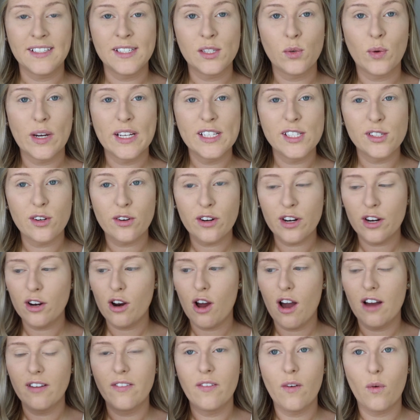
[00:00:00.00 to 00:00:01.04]
so I started
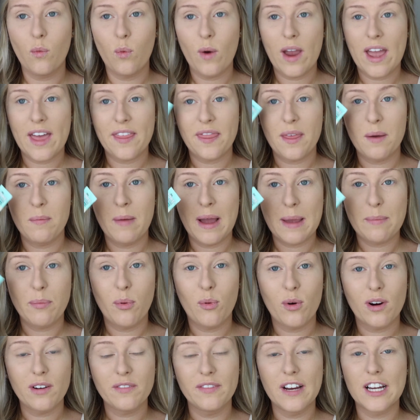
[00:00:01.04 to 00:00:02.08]
off with my
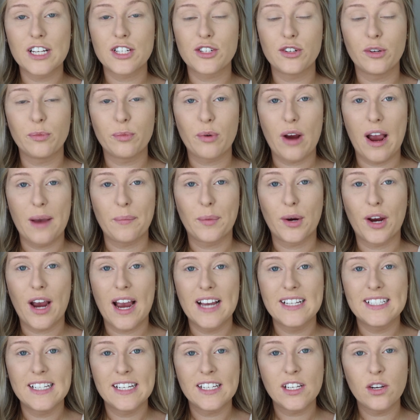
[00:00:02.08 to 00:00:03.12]
Porefessional primer.
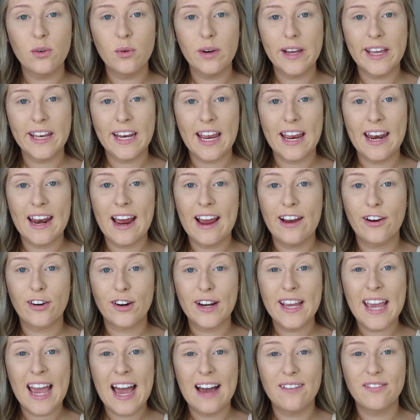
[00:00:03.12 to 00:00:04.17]
I did go in and I
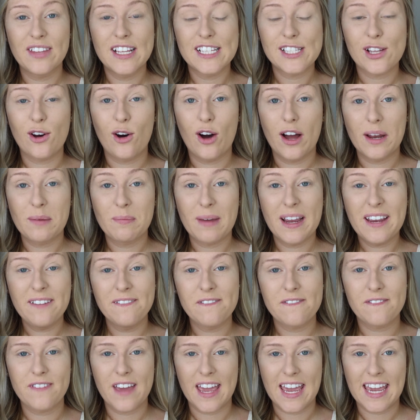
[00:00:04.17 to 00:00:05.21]
already have this on my
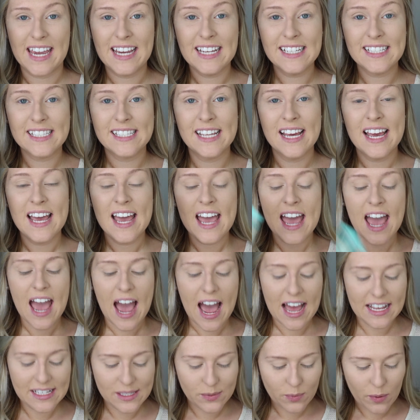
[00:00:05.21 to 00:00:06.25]
face,
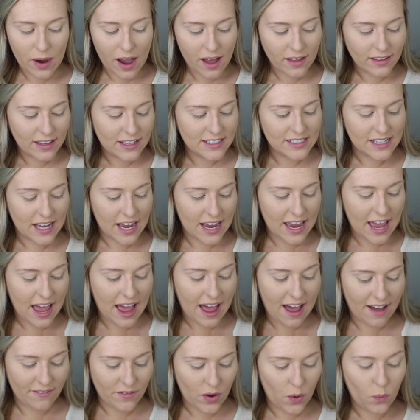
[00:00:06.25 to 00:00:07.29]
as well as I
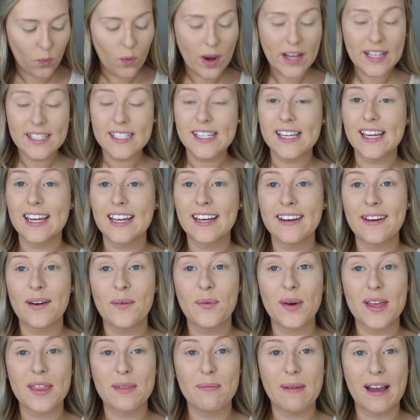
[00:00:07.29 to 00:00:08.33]
have went in
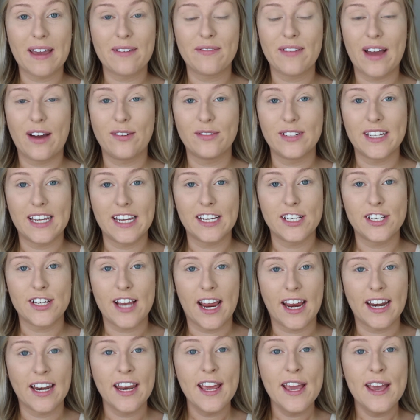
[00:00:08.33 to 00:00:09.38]
with my
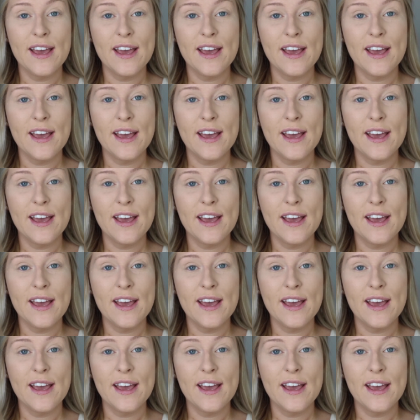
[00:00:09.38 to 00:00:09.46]
foundation.